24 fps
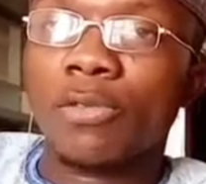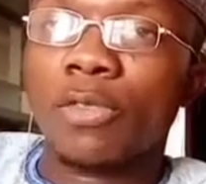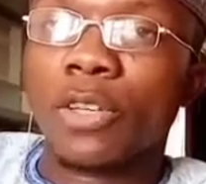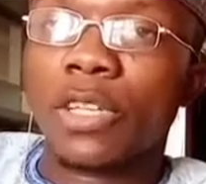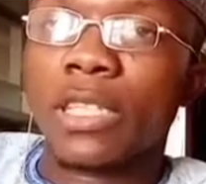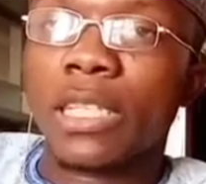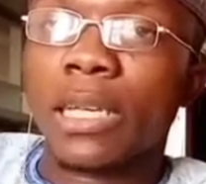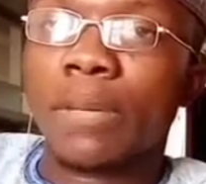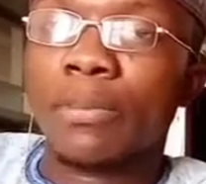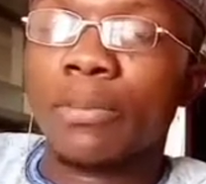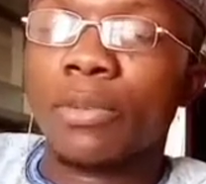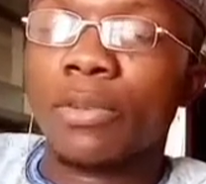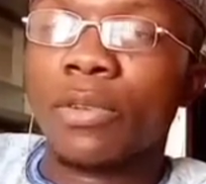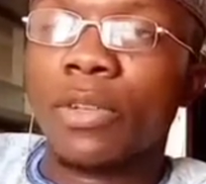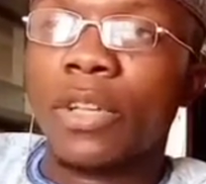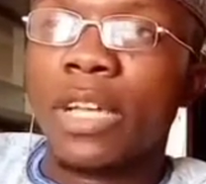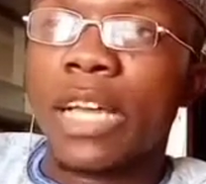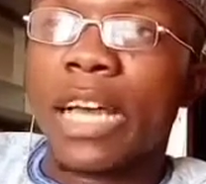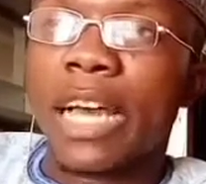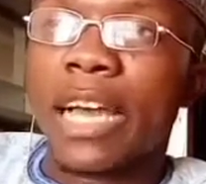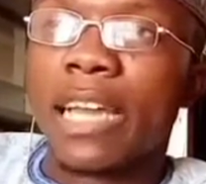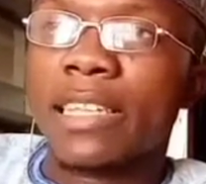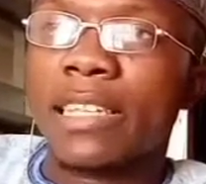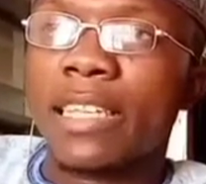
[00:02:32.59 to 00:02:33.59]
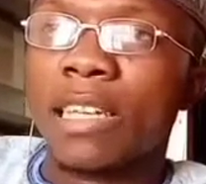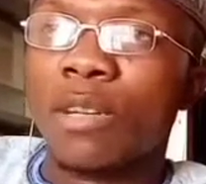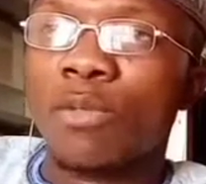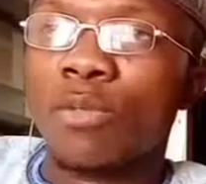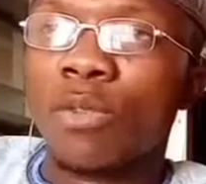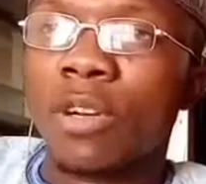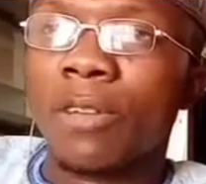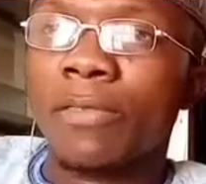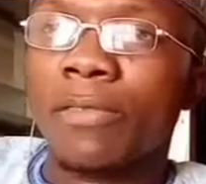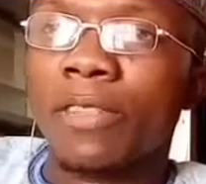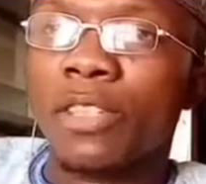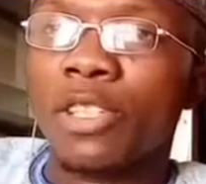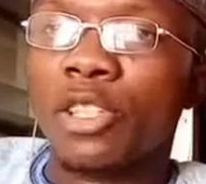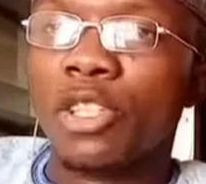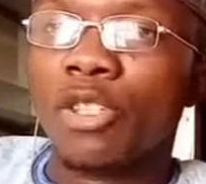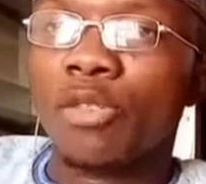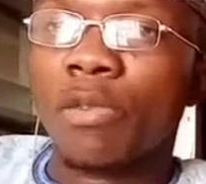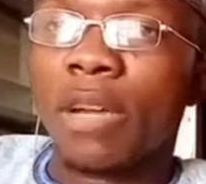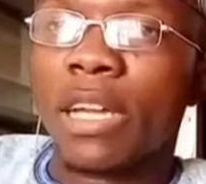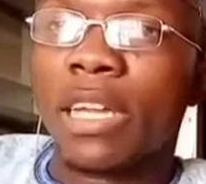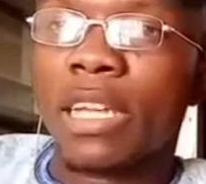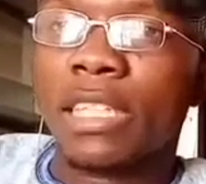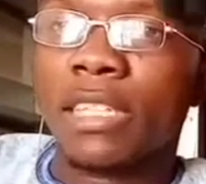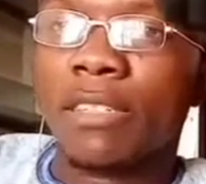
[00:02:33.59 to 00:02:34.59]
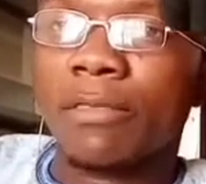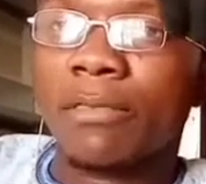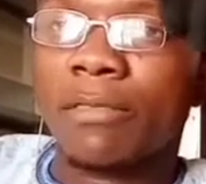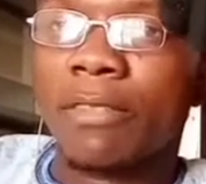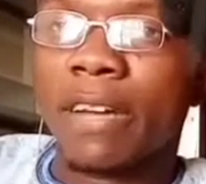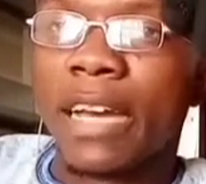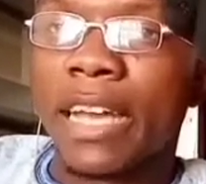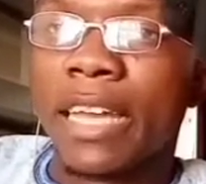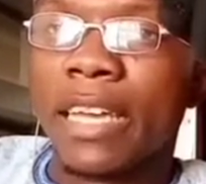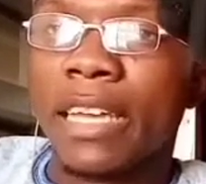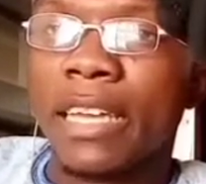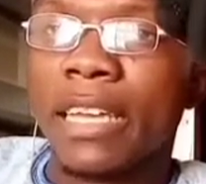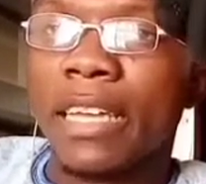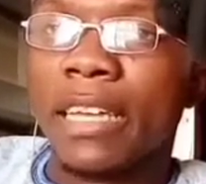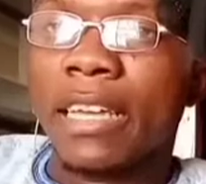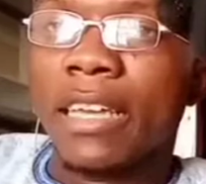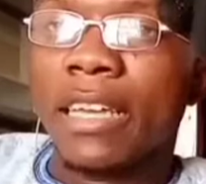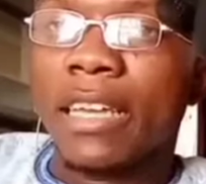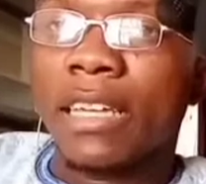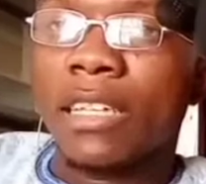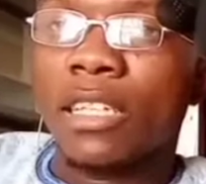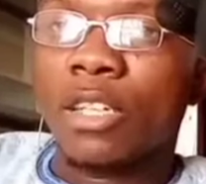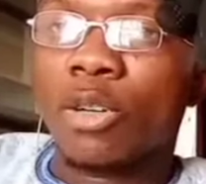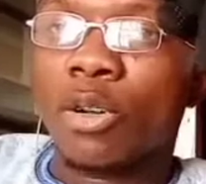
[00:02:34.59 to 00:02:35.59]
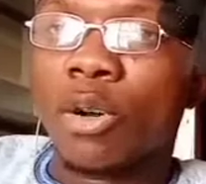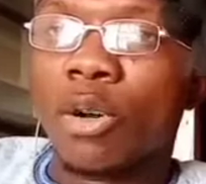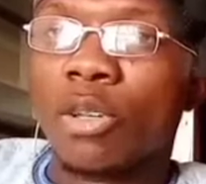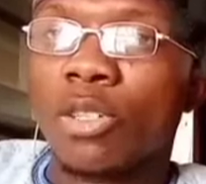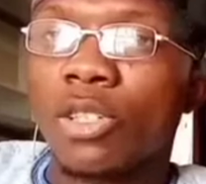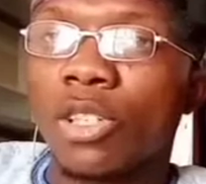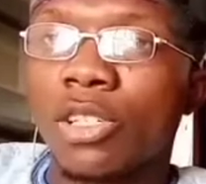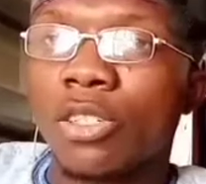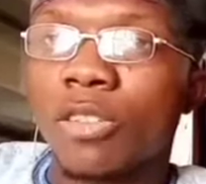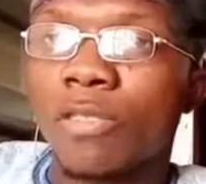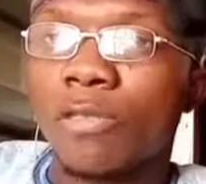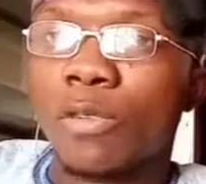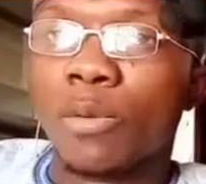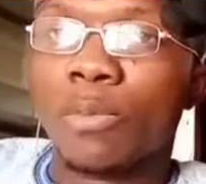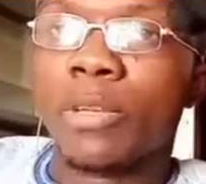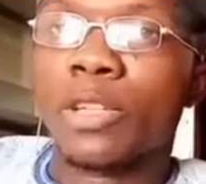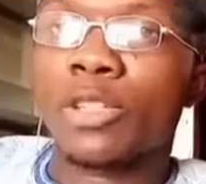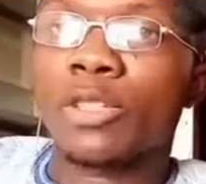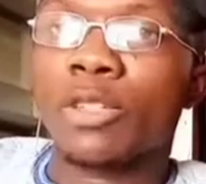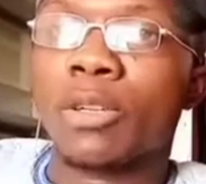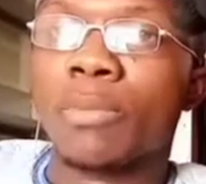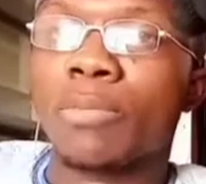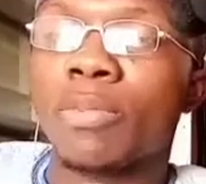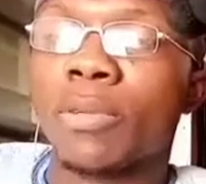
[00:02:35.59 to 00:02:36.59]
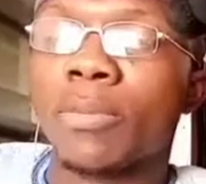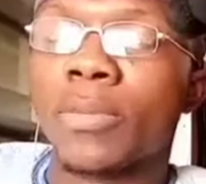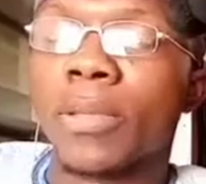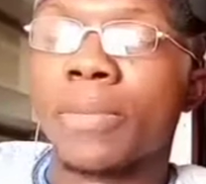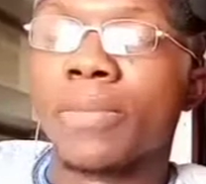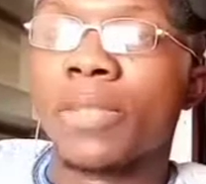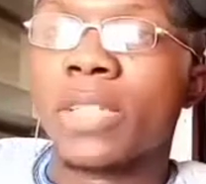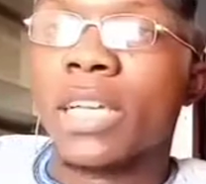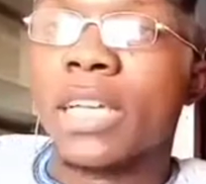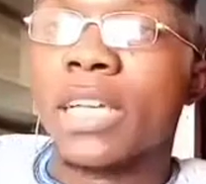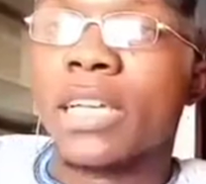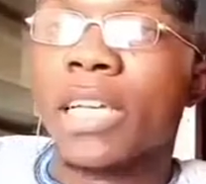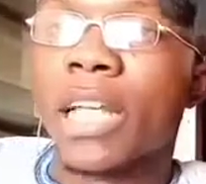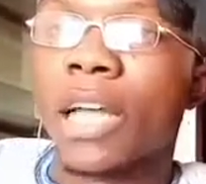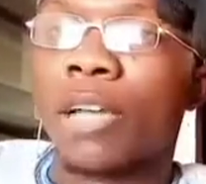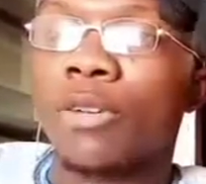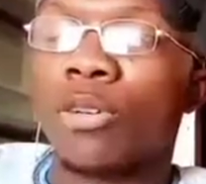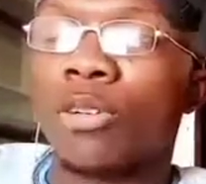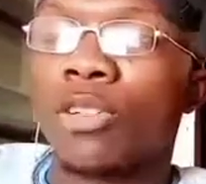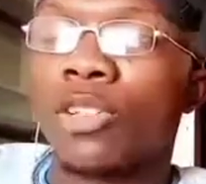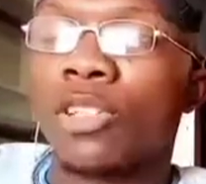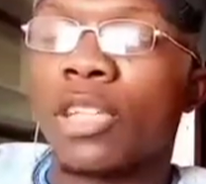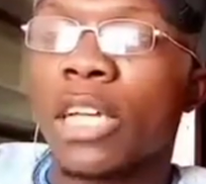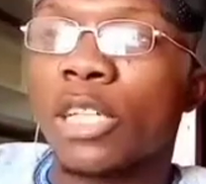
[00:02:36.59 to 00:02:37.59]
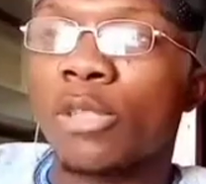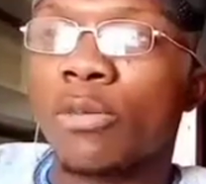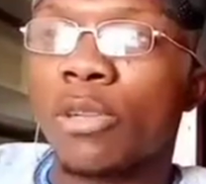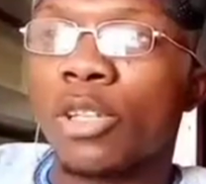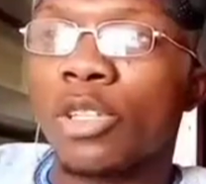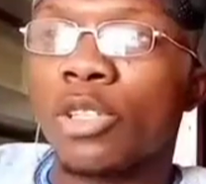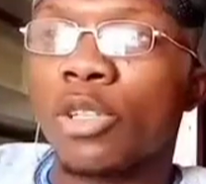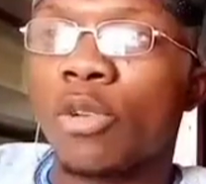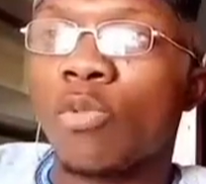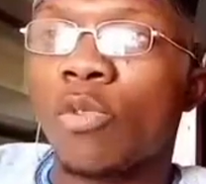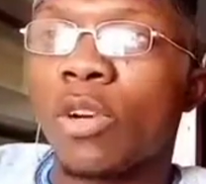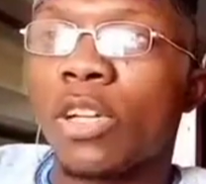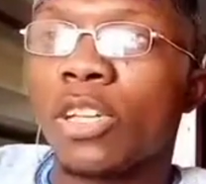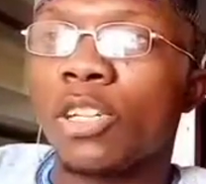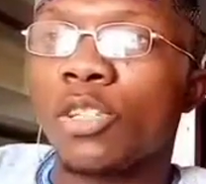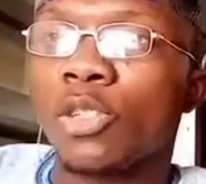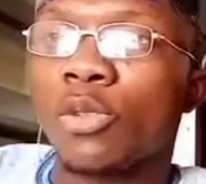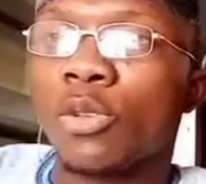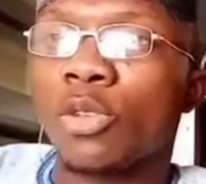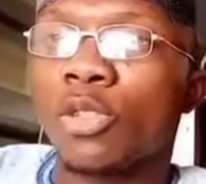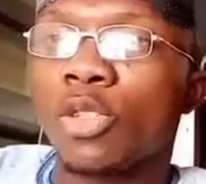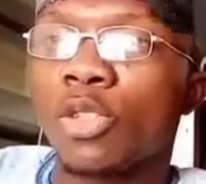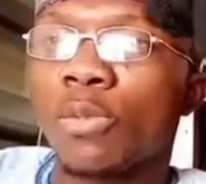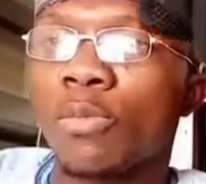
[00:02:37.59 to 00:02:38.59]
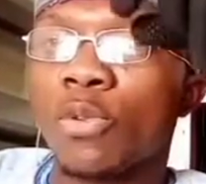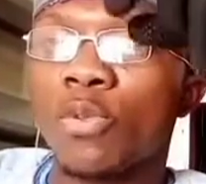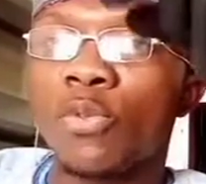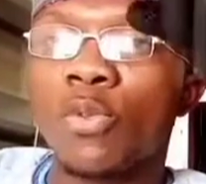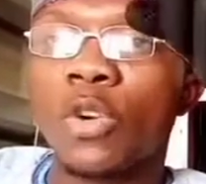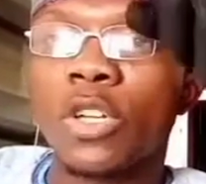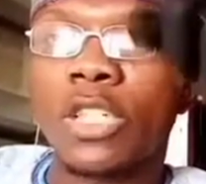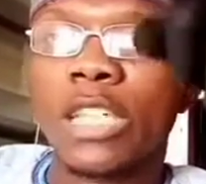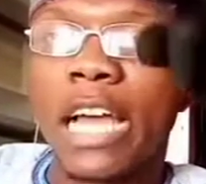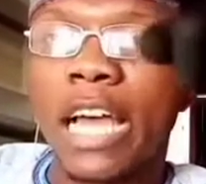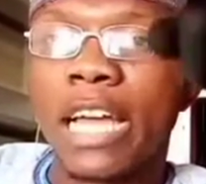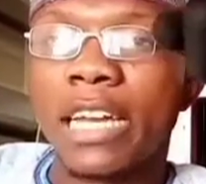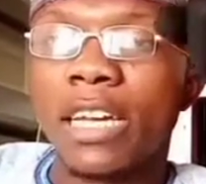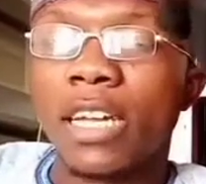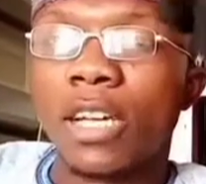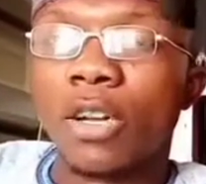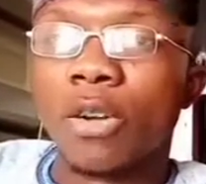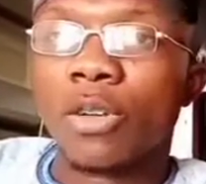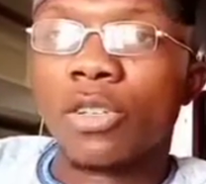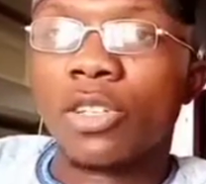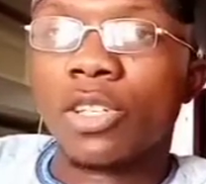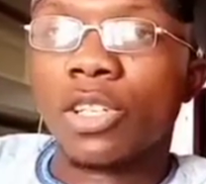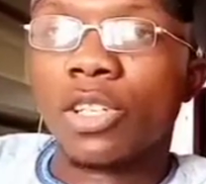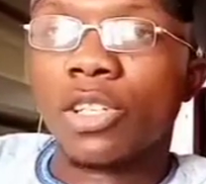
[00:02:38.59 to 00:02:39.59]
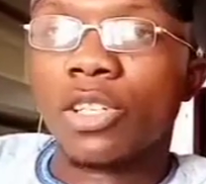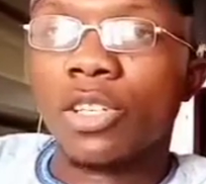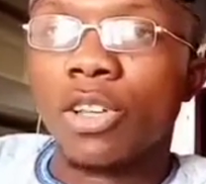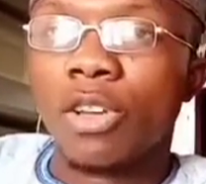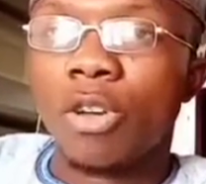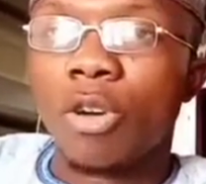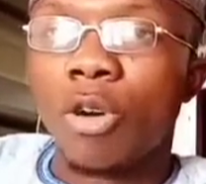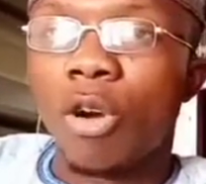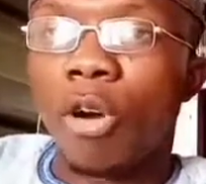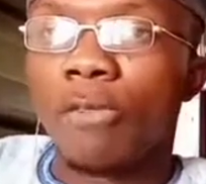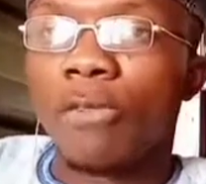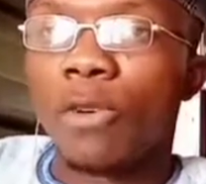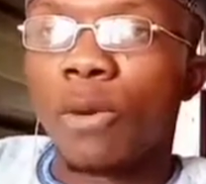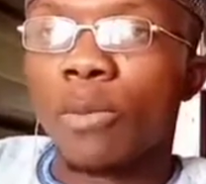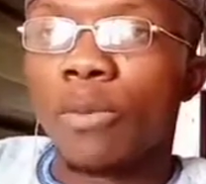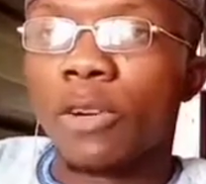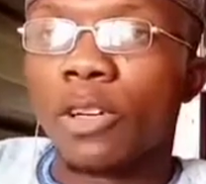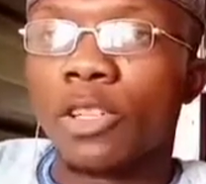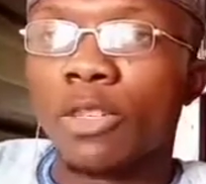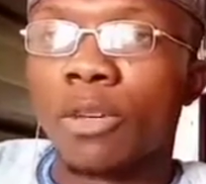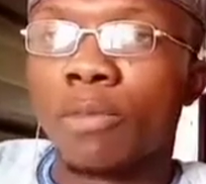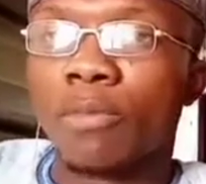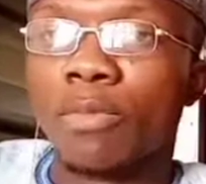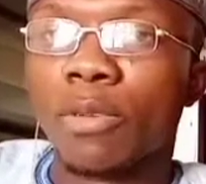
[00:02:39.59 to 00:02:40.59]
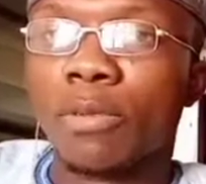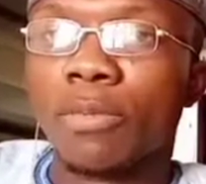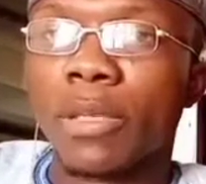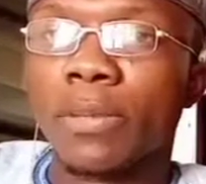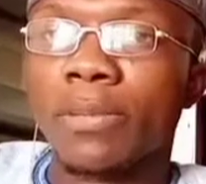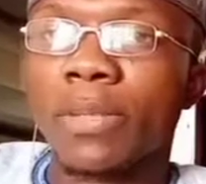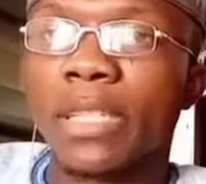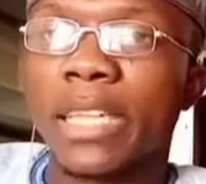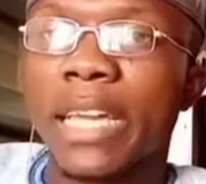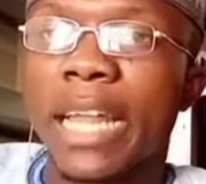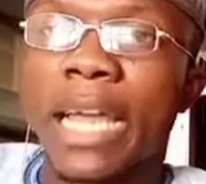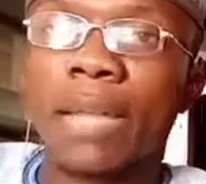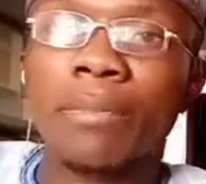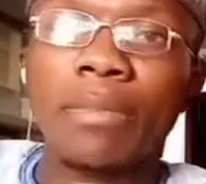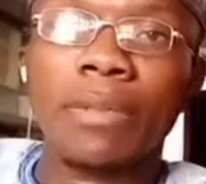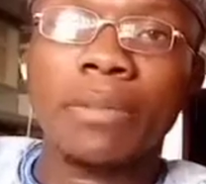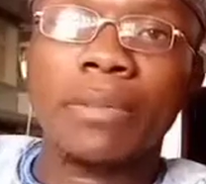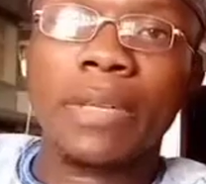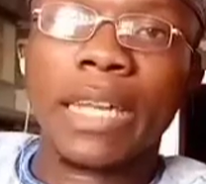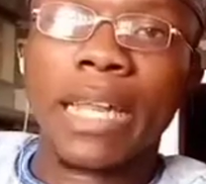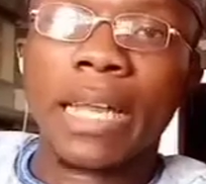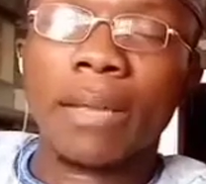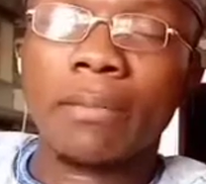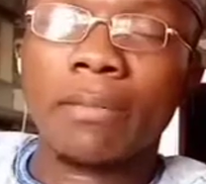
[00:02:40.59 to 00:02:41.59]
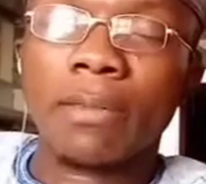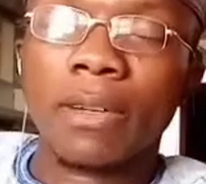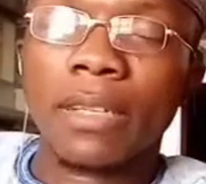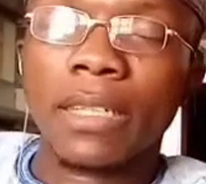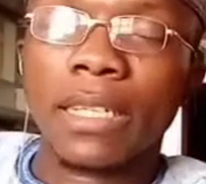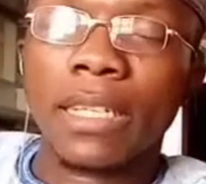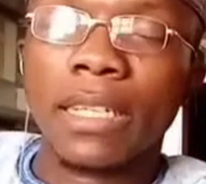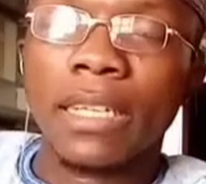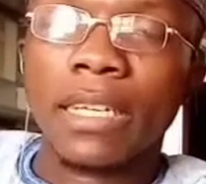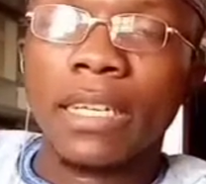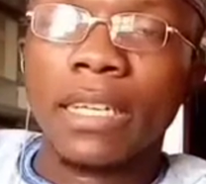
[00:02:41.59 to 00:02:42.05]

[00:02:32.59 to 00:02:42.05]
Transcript: For example, I said one of it is to identify the causes of operational problems. Now your research question one is going to be, what are the causes of operational problems in IBB library?